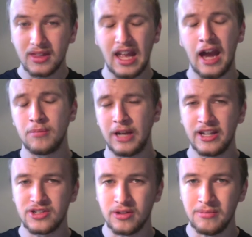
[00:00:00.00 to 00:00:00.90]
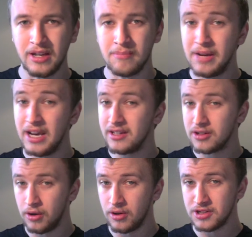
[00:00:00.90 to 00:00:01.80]
Now, players should be a bit
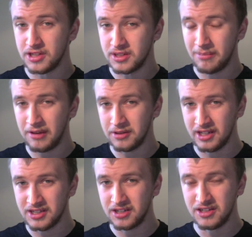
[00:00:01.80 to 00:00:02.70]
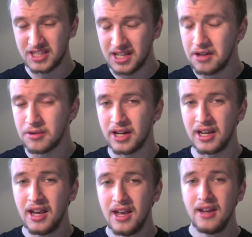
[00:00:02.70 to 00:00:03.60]
cautious about this,
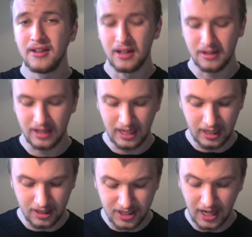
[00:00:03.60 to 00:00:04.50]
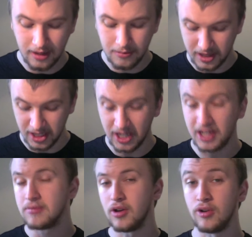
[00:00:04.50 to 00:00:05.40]
considering that the same
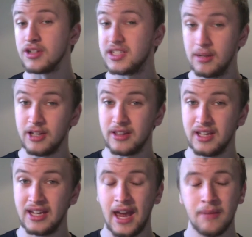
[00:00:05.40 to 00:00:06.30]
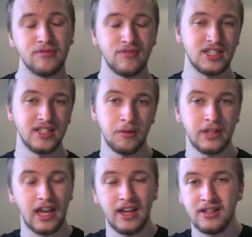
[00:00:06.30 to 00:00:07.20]
thing, or a similar thing, happened recently
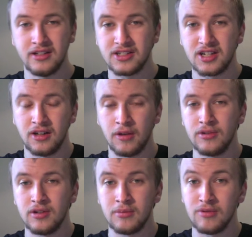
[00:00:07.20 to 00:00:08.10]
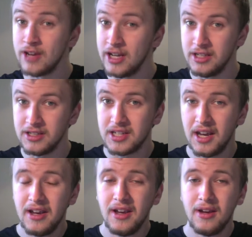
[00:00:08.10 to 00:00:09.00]
with Aliens Colonial Marines,
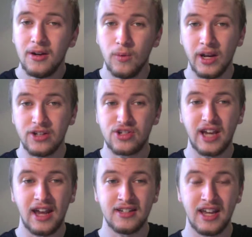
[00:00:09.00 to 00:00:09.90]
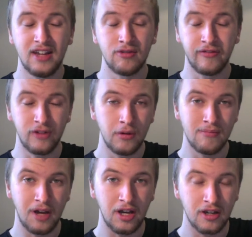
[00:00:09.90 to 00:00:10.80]
which had a review
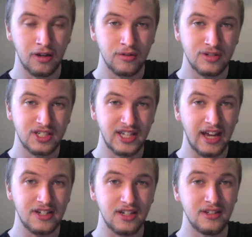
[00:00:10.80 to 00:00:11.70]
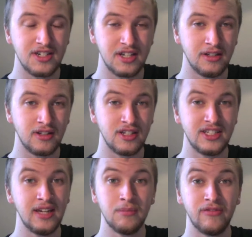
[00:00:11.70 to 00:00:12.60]
embargo set until the
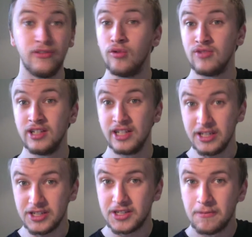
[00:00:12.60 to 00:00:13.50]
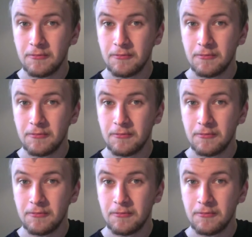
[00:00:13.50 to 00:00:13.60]
day before release.